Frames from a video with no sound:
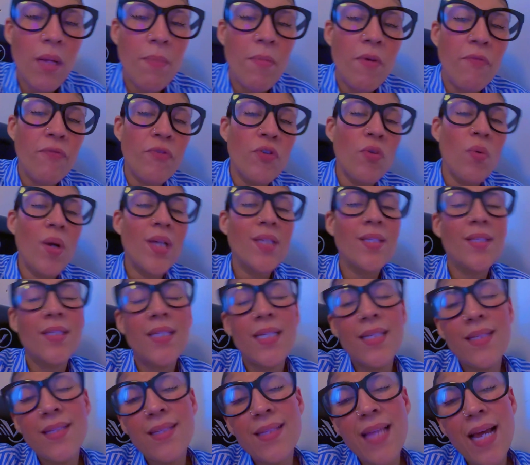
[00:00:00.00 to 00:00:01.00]
You know why some
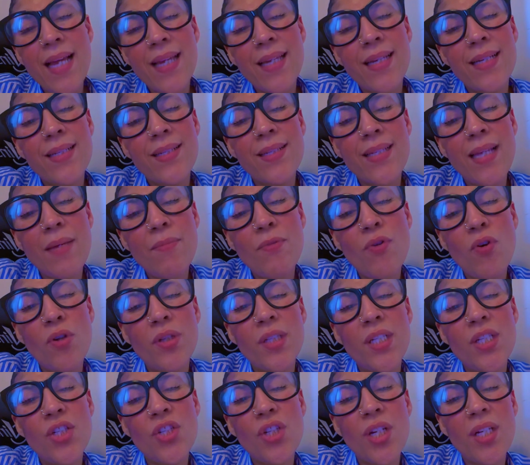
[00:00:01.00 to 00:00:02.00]
of you are still stuck
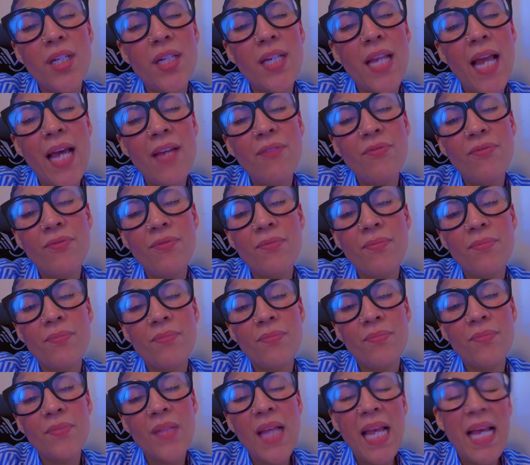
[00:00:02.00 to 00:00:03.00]
in the same condition in
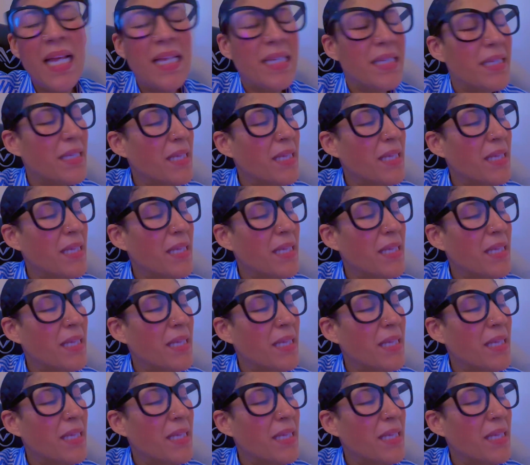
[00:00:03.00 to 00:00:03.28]
life?